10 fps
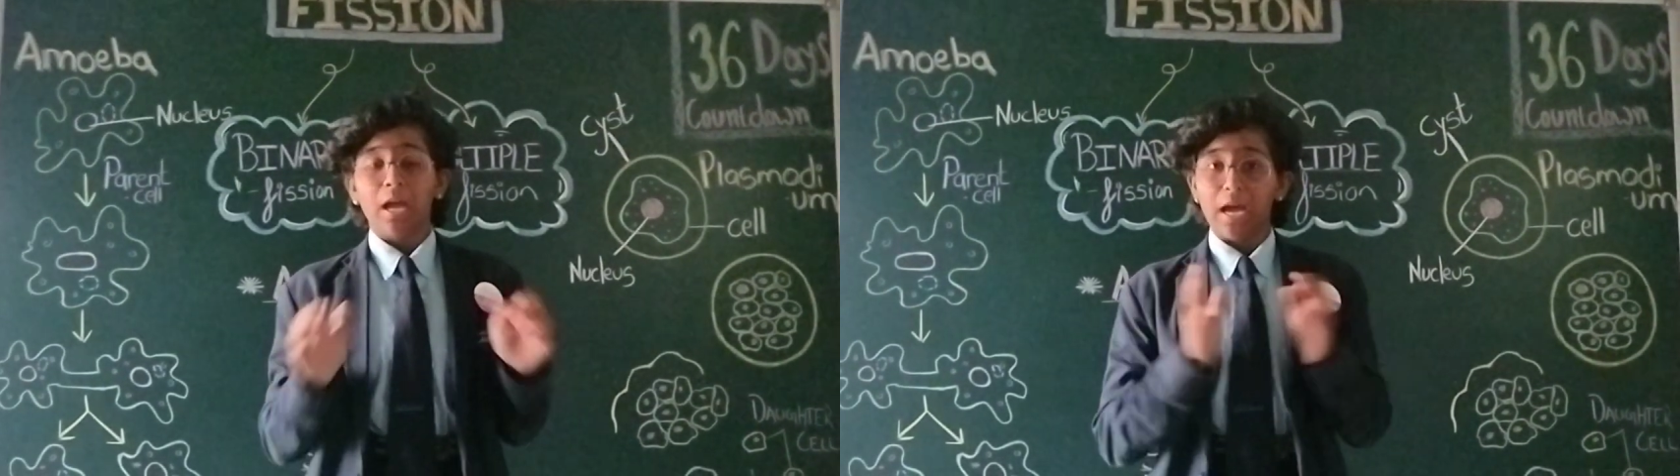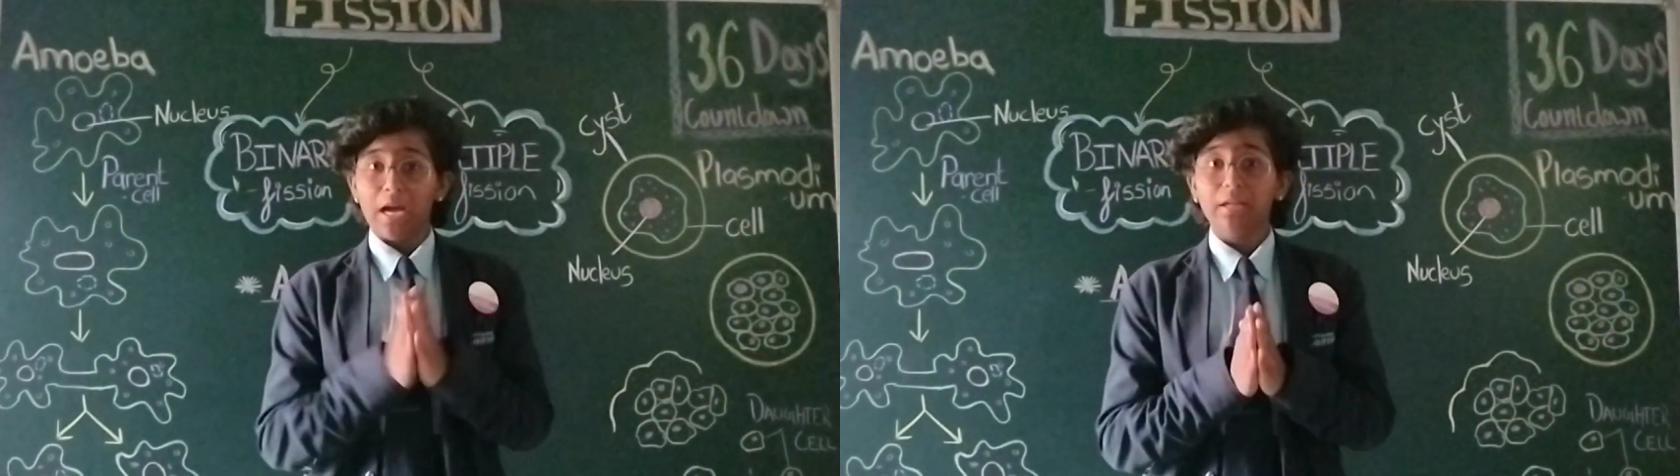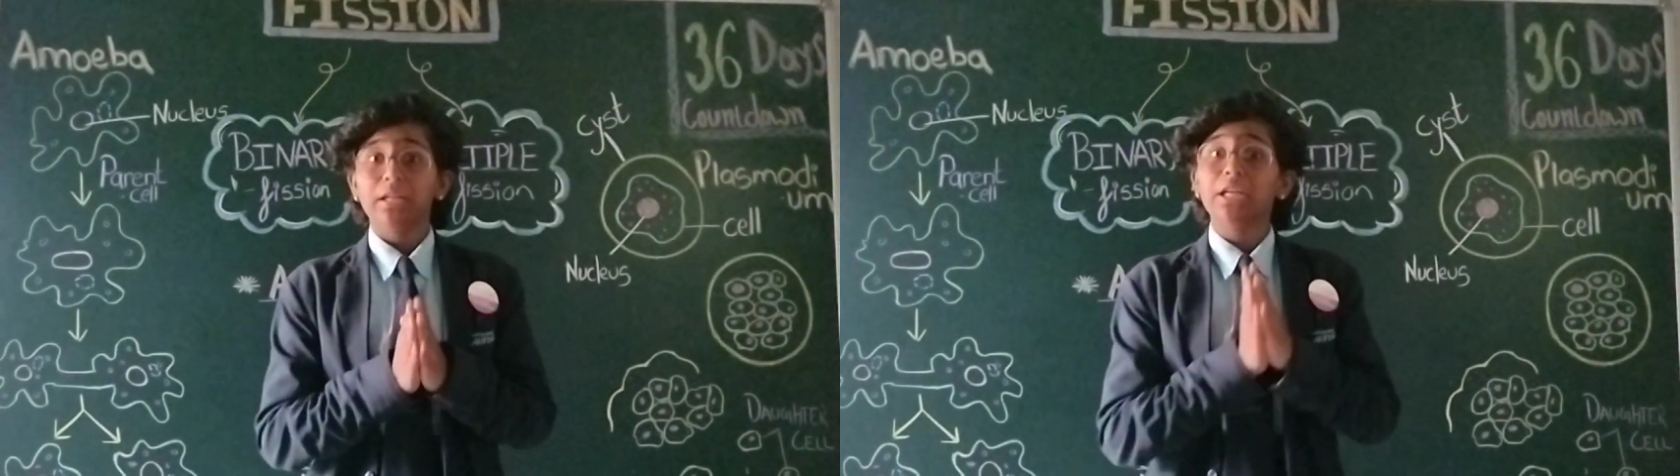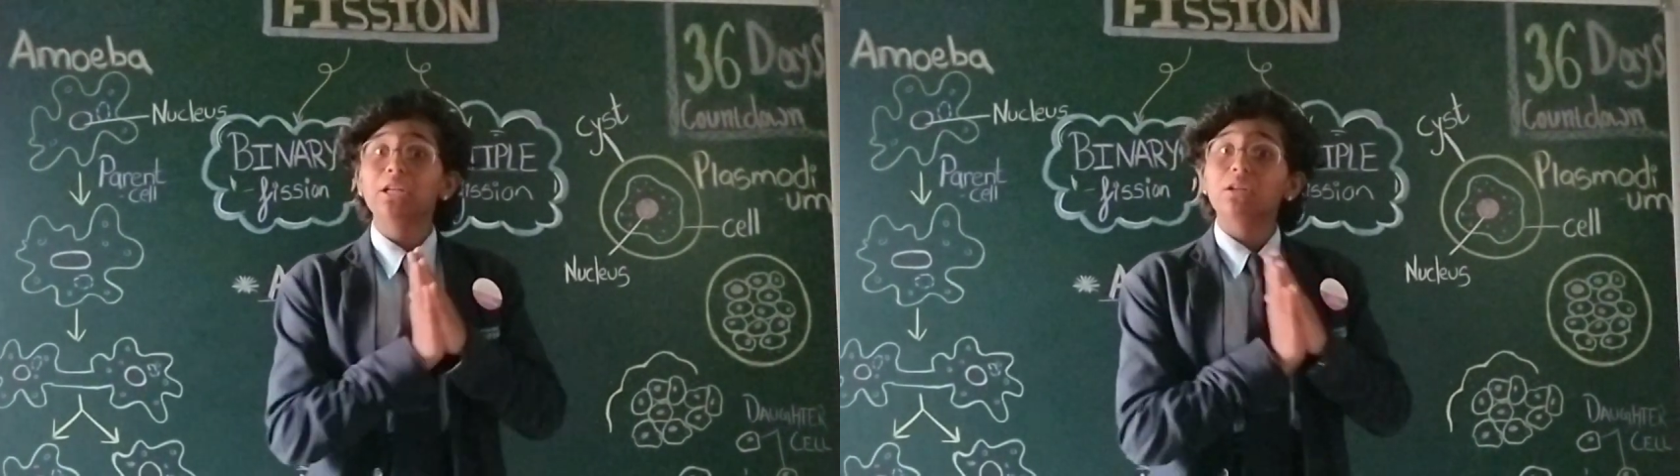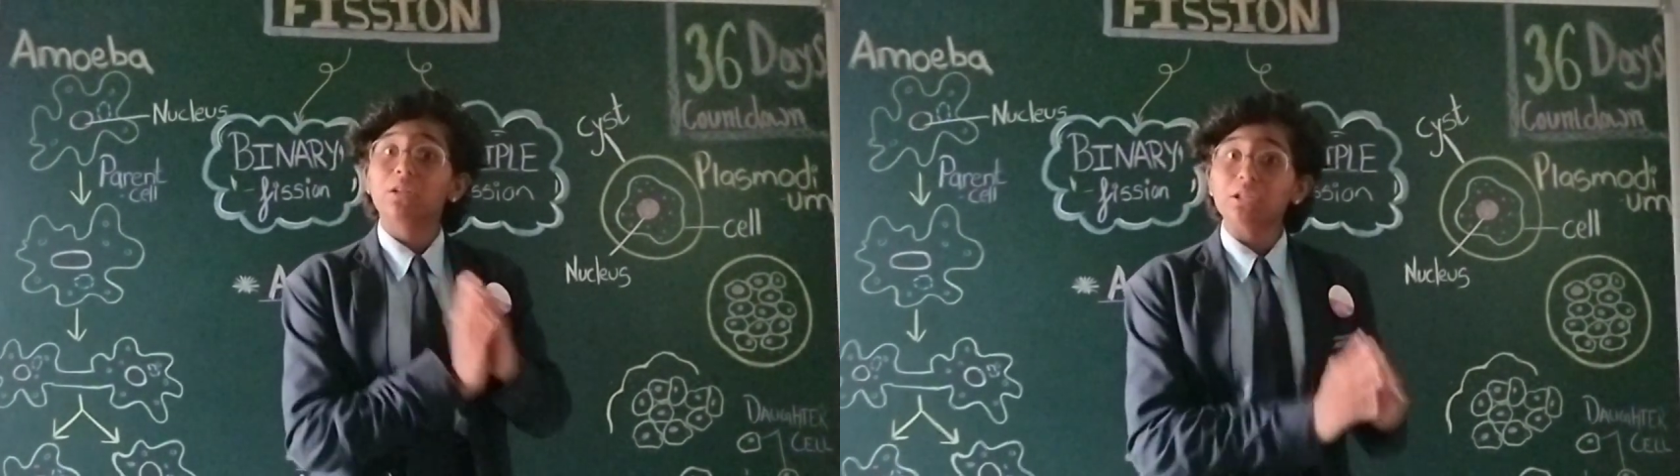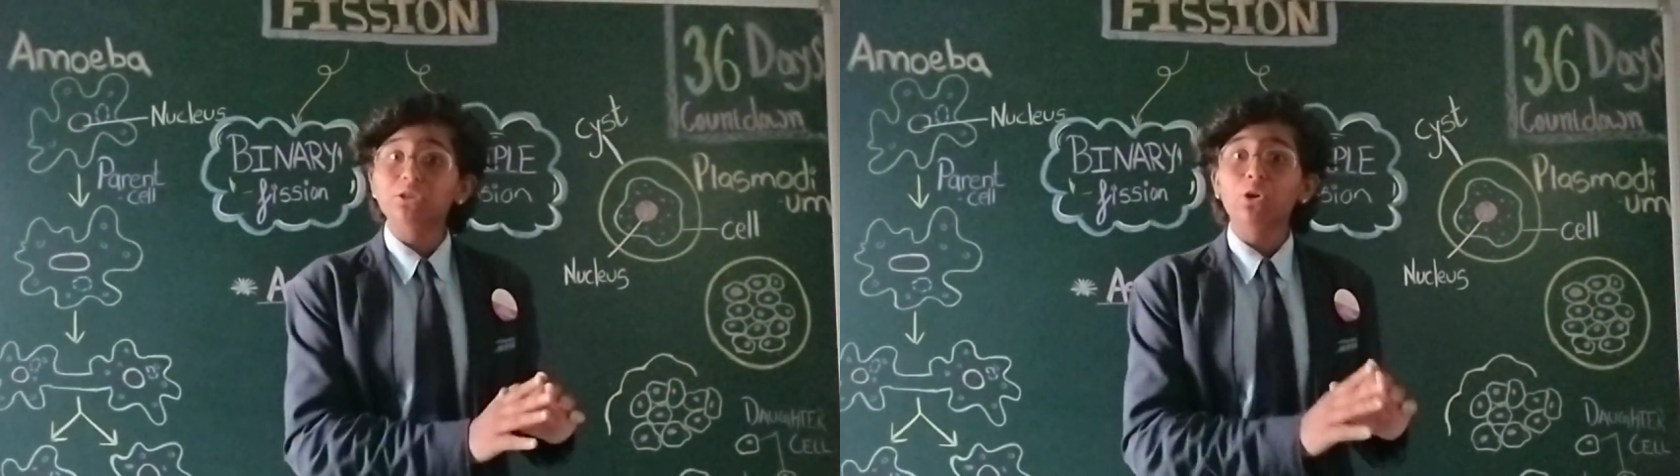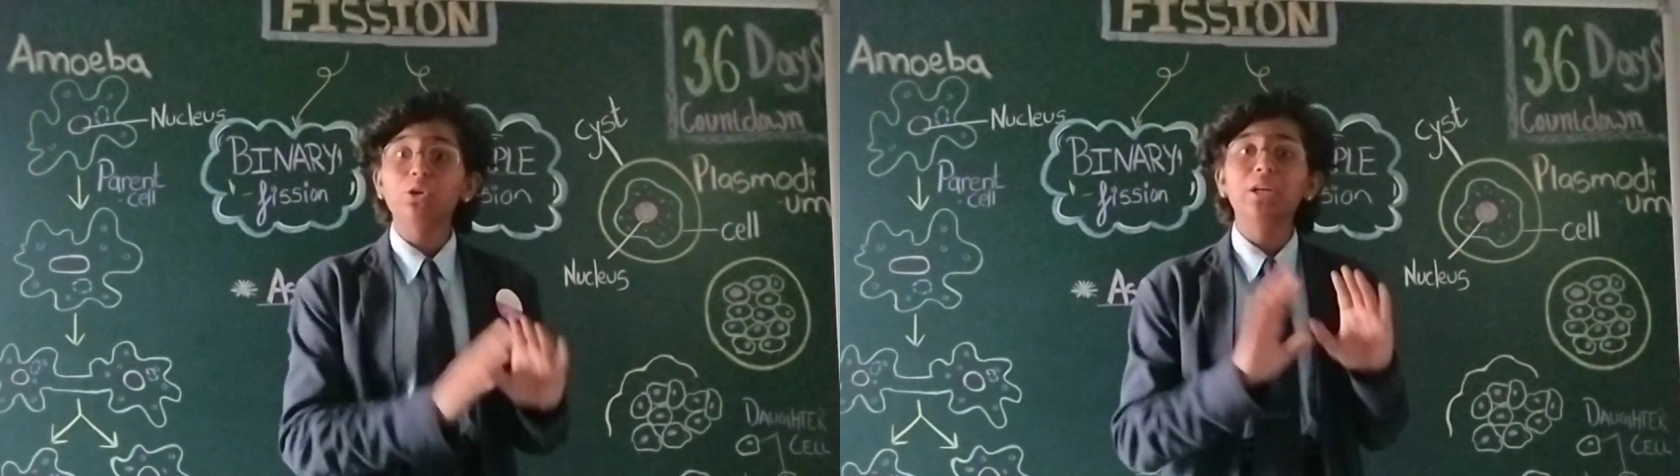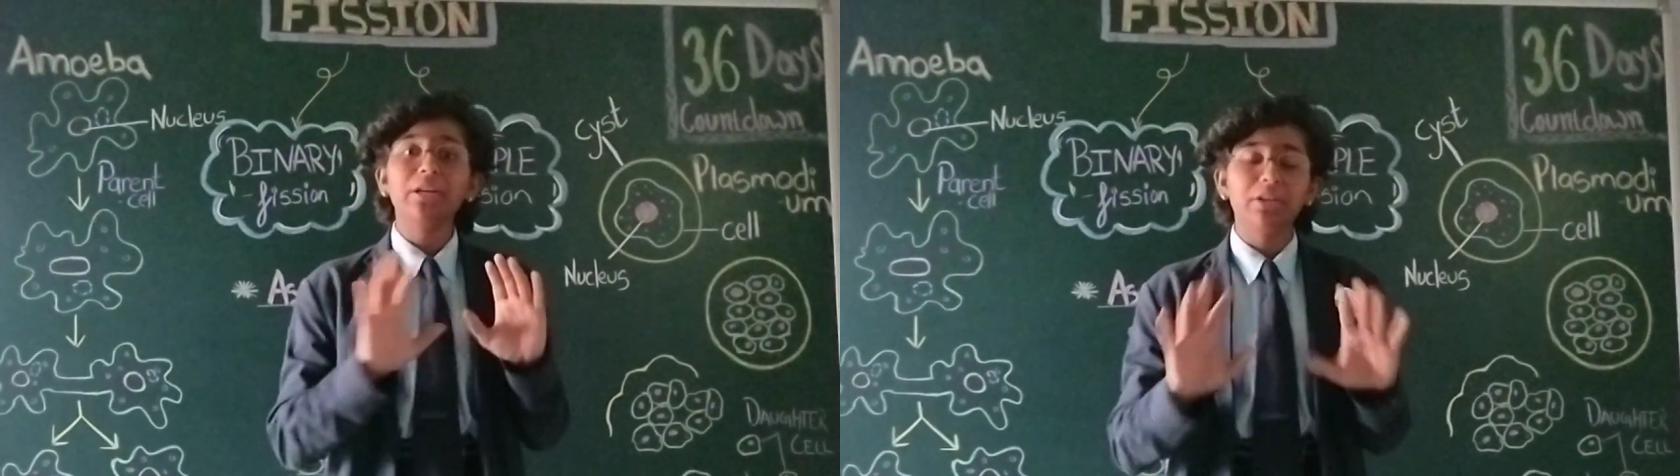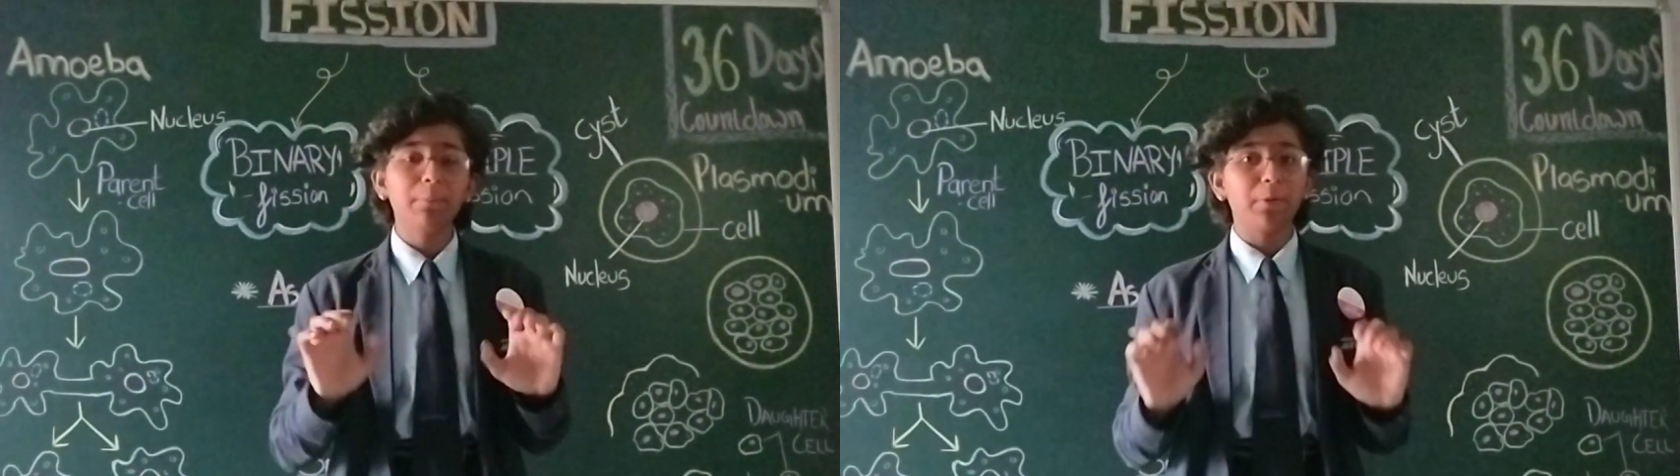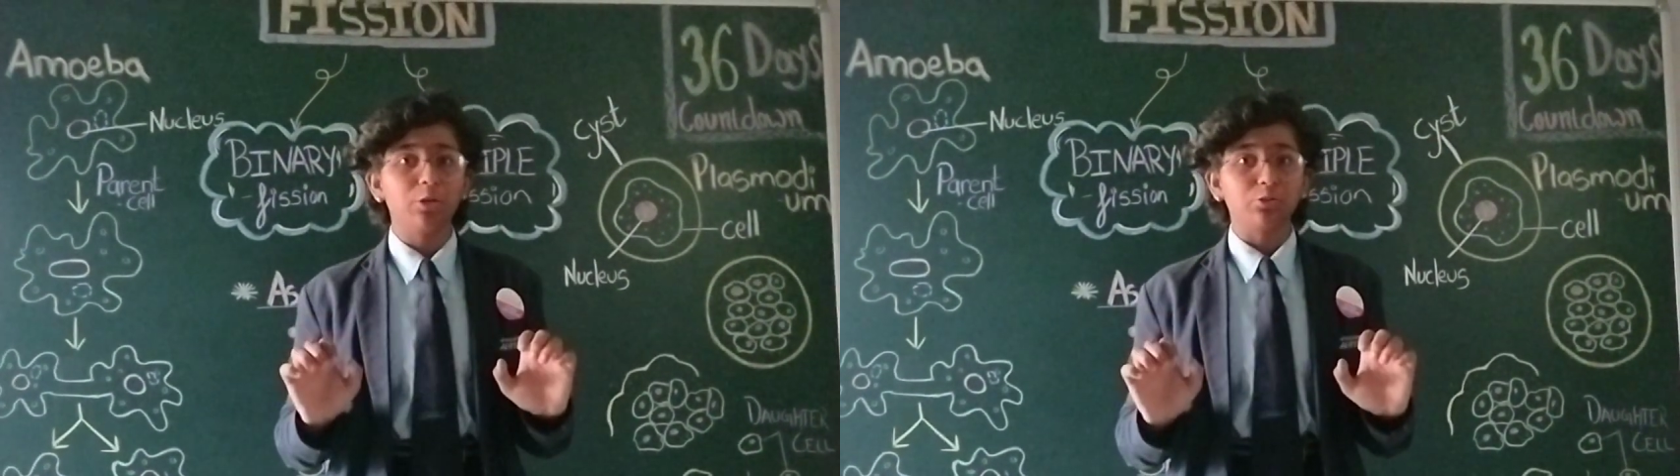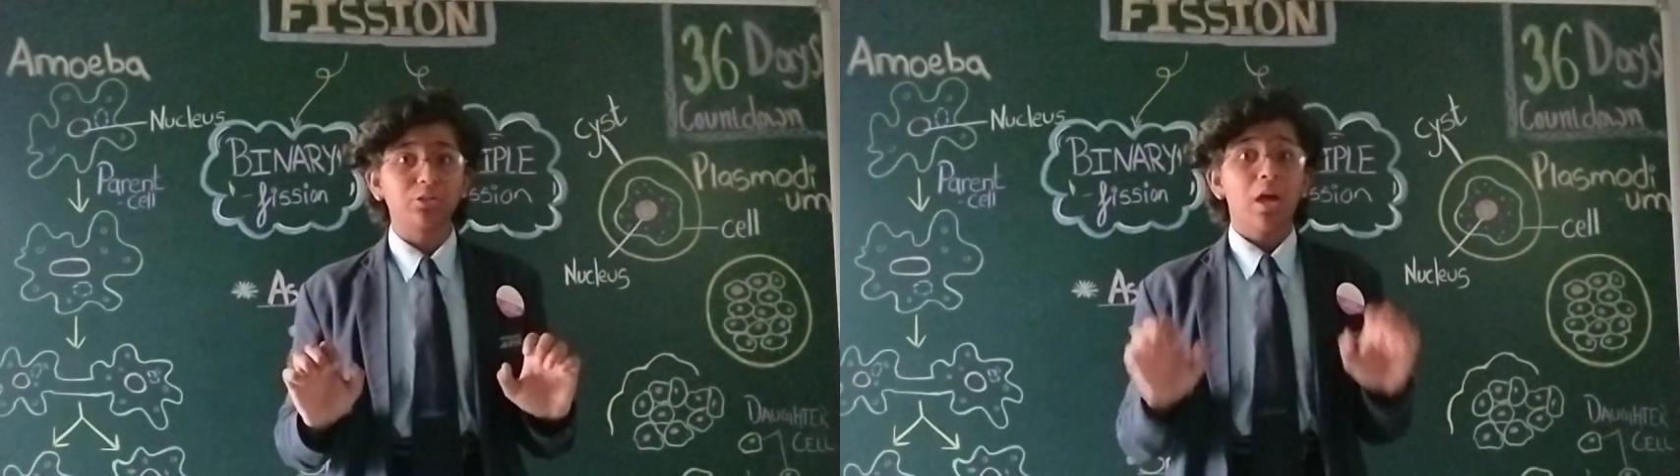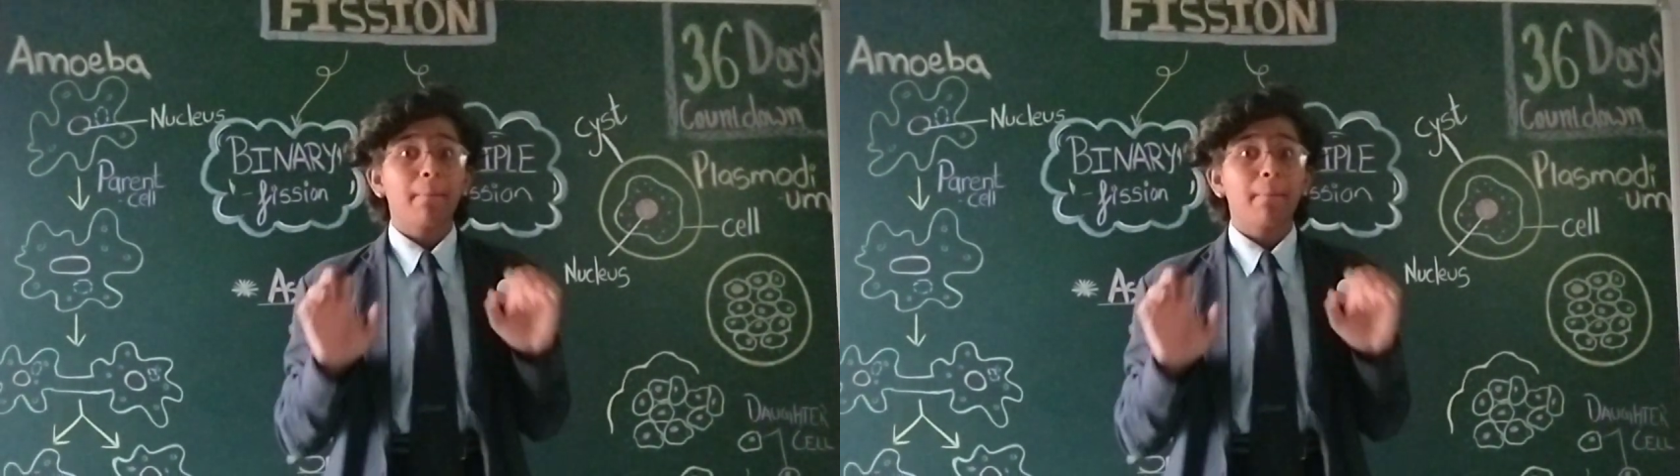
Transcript: and it does not only reproduce